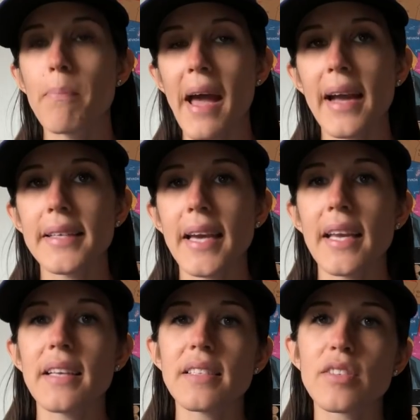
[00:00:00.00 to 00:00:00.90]
with back
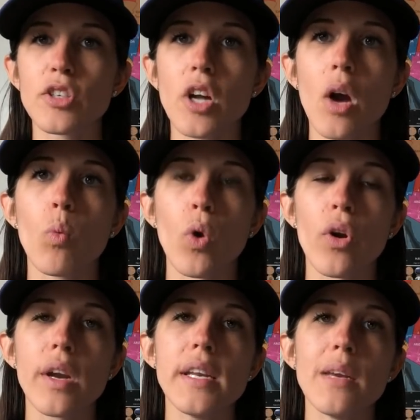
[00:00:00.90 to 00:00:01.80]
tightness. They're not
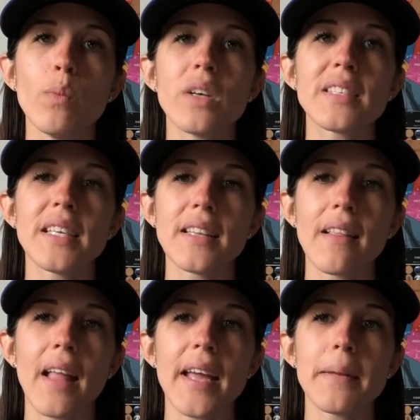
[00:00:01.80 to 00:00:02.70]
worried. He wasn't in
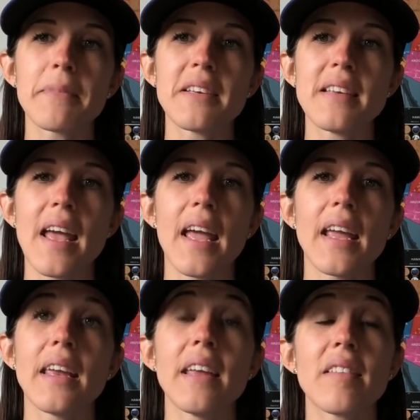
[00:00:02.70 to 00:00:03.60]
the lineup
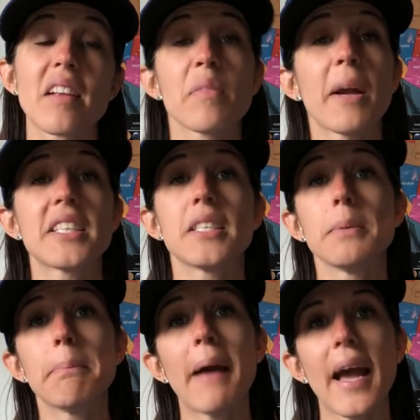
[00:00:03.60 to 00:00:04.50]
today. He is expected
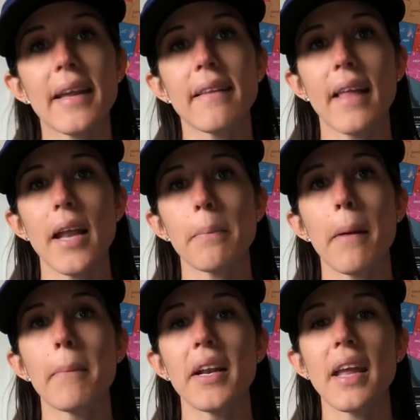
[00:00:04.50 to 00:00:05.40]
to be back in the lineup
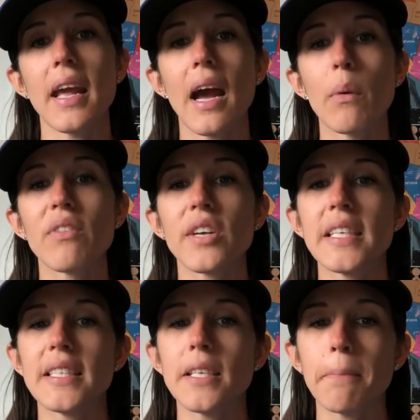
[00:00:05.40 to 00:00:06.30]
on Monday. However,
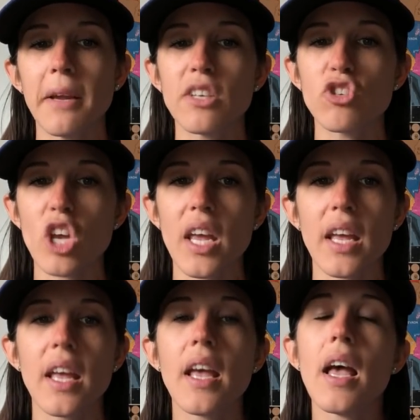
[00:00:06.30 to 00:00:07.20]
he did pinch
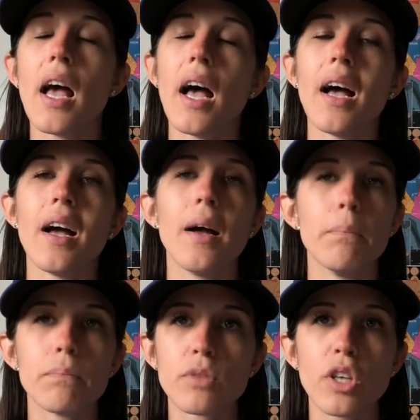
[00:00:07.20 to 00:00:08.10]
hit.
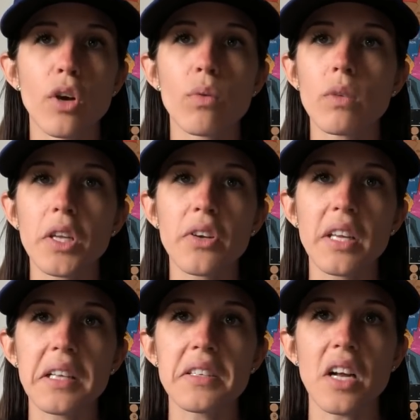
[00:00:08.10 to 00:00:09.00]
So
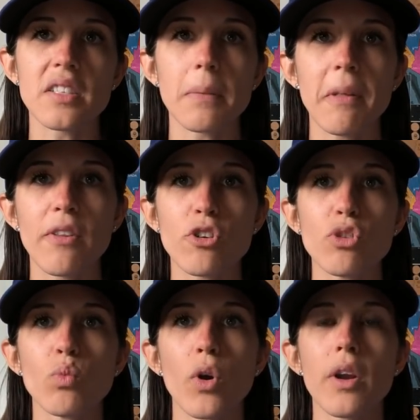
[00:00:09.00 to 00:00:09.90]
clearly it's not something they're
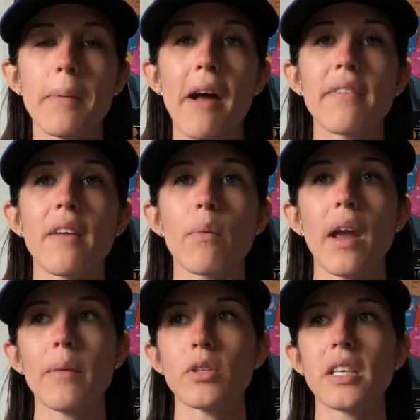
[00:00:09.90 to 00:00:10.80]
too worried about if they
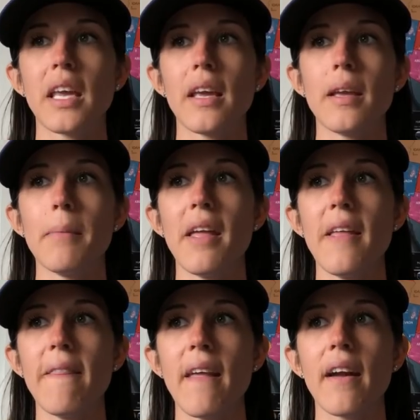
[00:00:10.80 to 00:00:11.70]
were able to get him
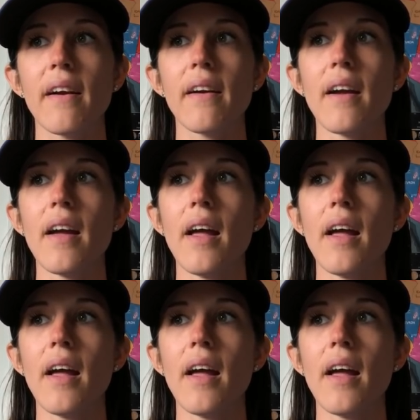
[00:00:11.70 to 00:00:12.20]
in there.